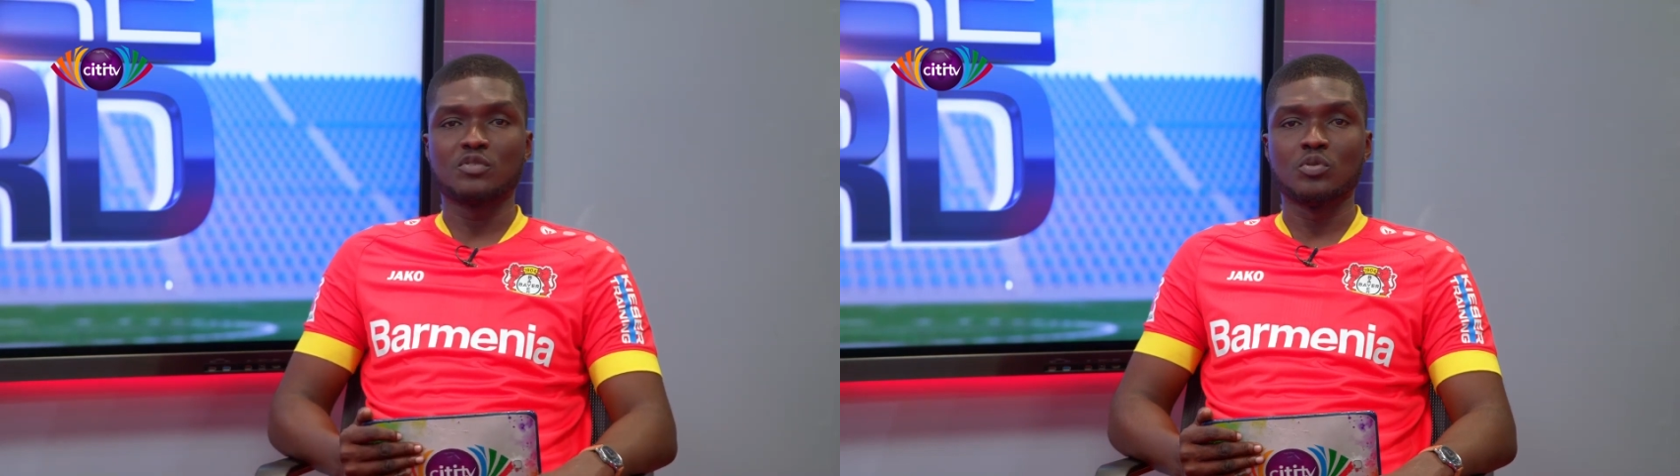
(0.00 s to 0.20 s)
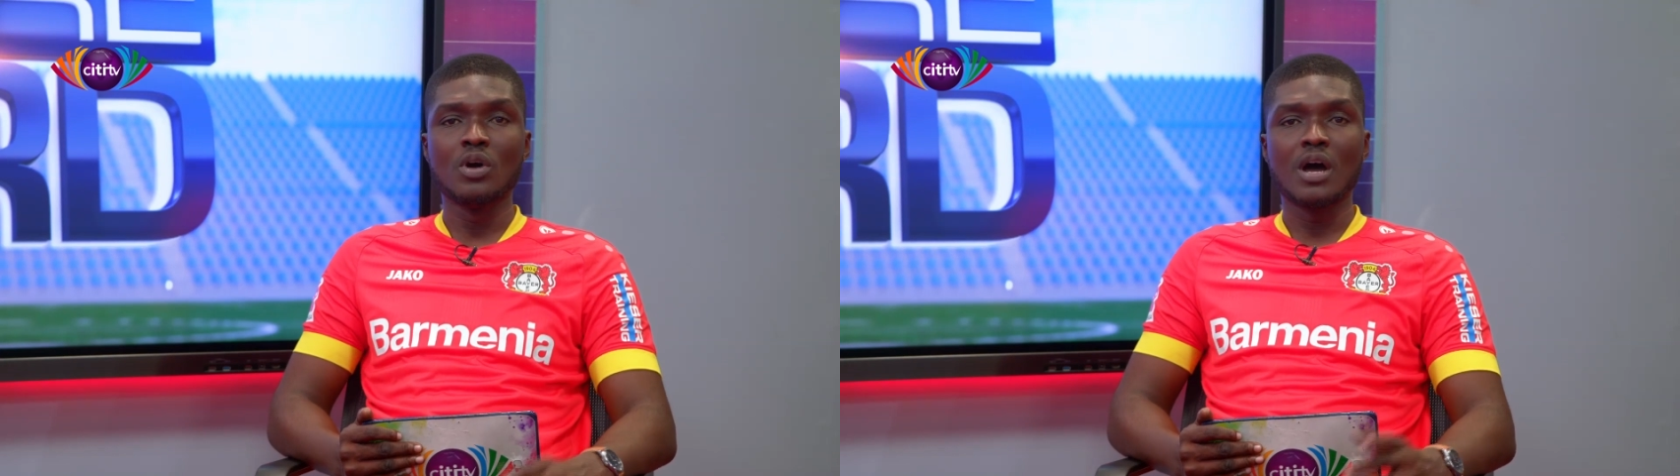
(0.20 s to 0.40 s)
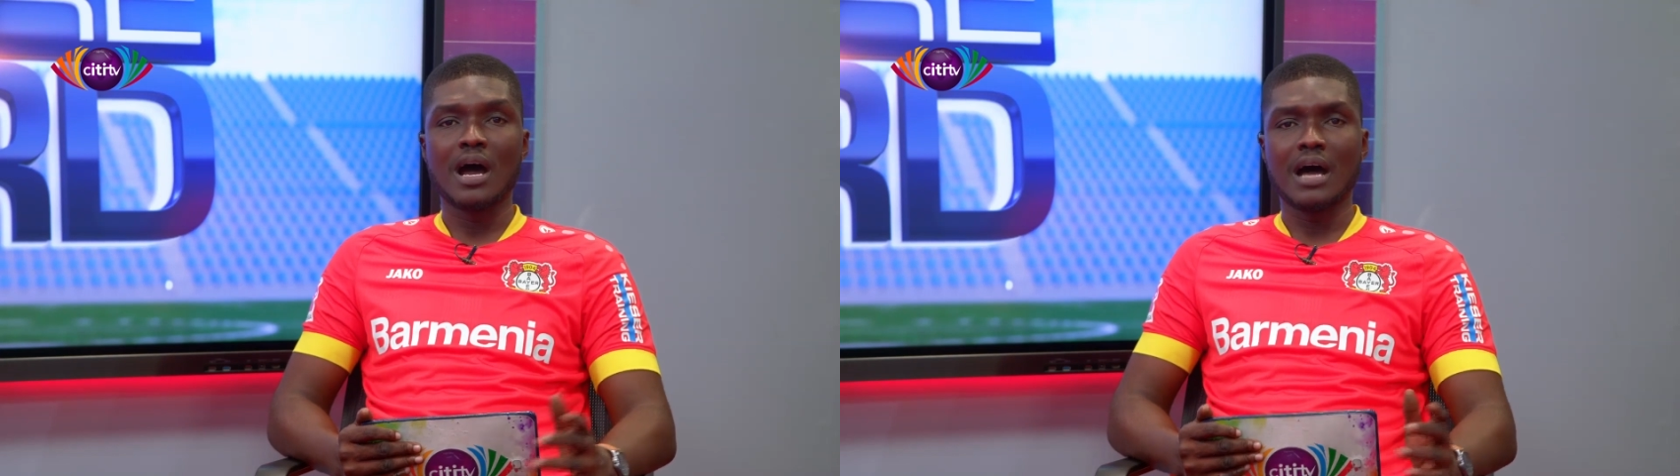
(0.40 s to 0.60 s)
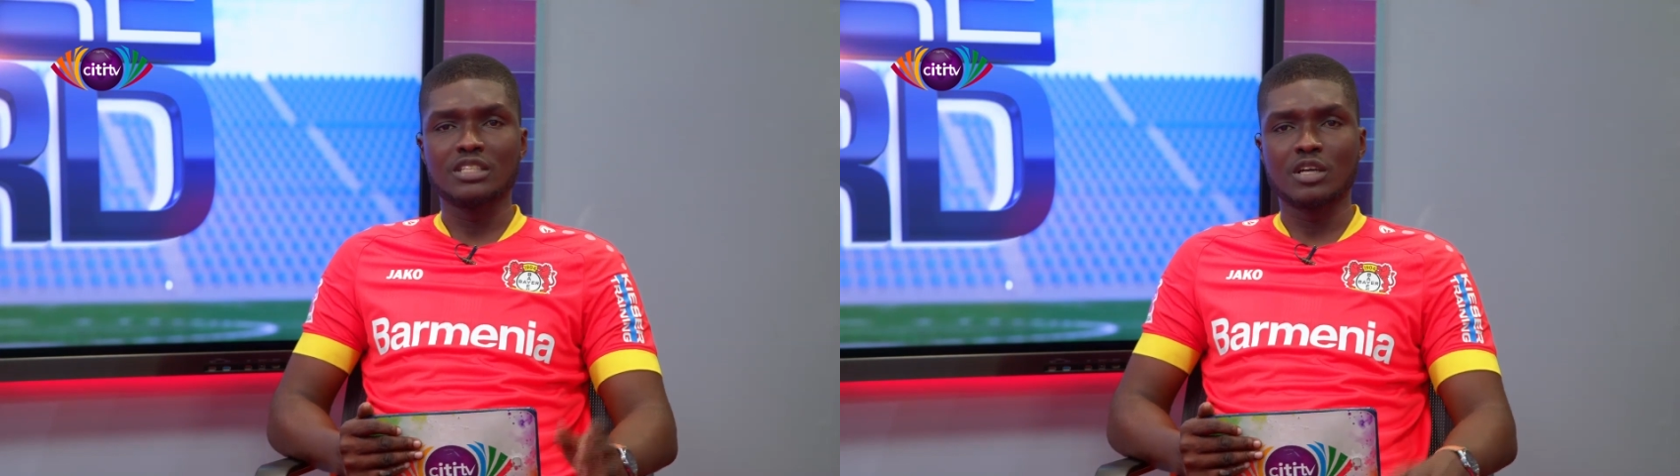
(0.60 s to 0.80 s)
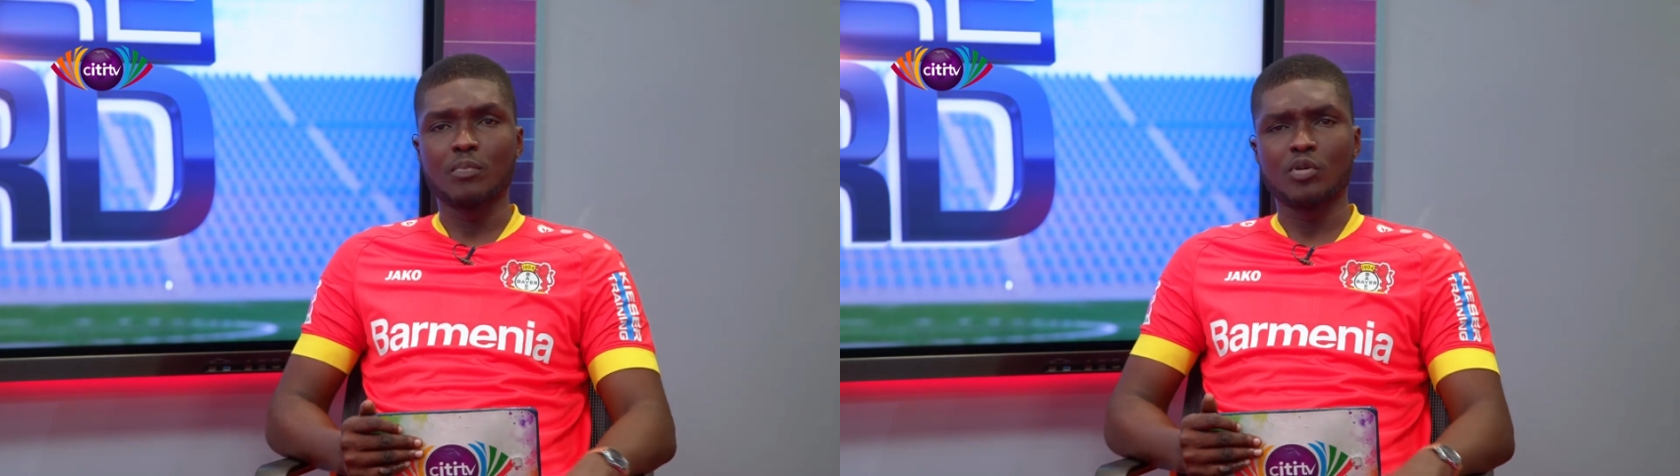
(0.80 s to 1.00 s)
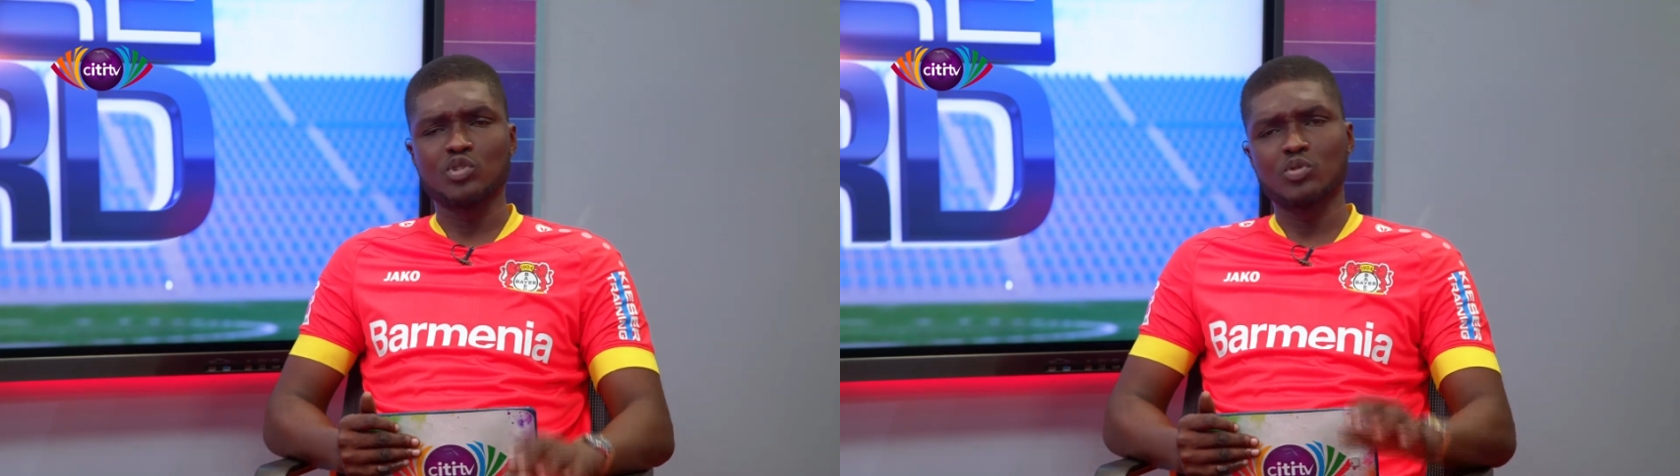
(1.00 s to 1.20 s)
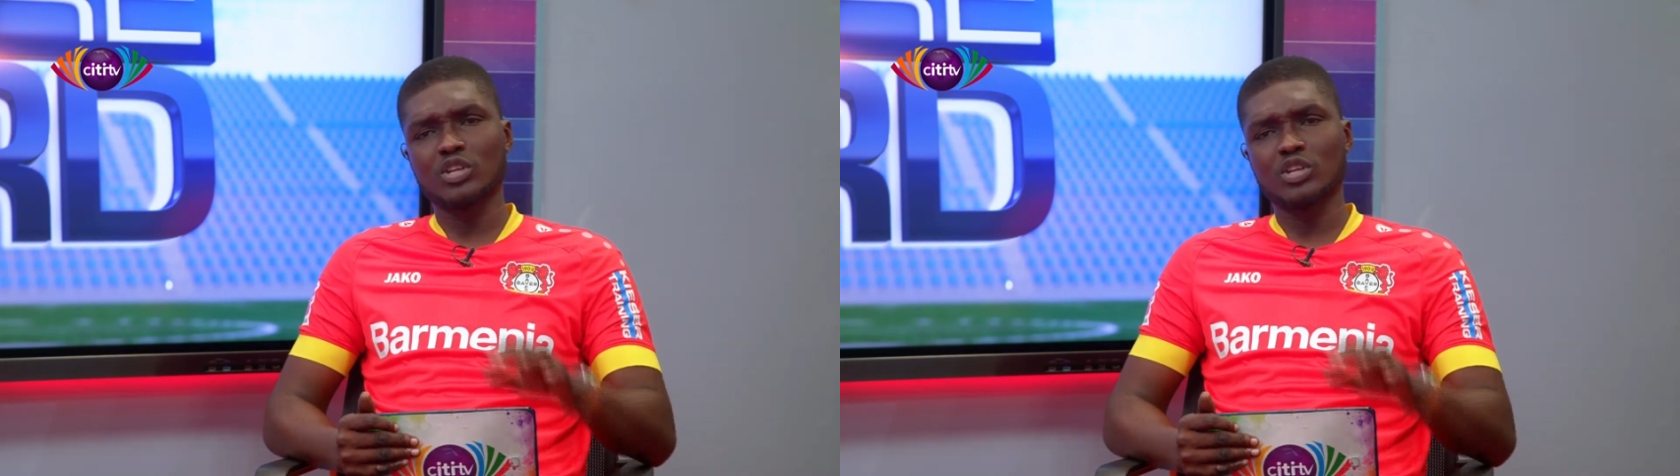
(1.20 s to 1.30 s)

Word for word: to uh, jump onto.